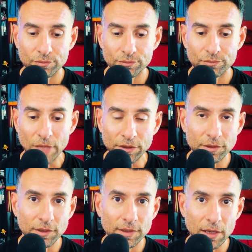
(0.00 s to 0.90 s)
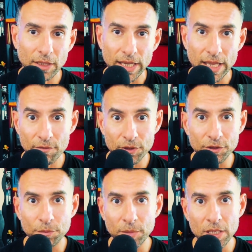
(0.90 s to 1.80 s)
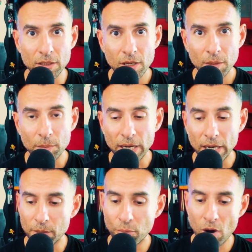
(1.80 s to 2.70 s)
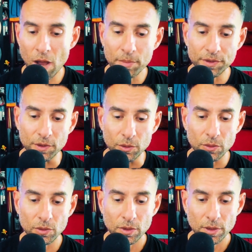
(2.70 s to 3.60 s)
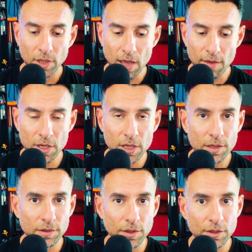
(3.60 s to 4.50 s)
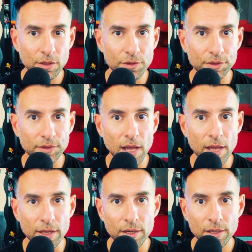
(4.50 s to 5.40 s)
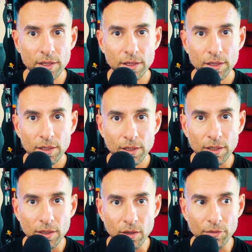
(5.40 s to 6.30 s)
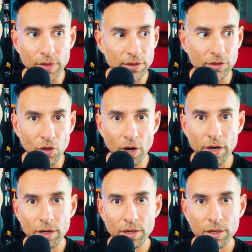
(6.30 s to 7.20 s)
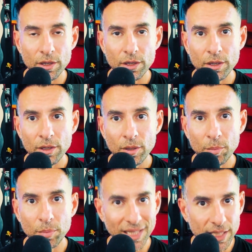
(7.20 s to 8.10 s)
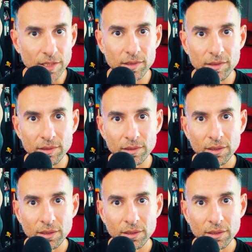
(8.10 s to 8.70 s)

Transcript: That doesn't sound like heaven to me, but I can promise you, heaven is on the other side of that dark place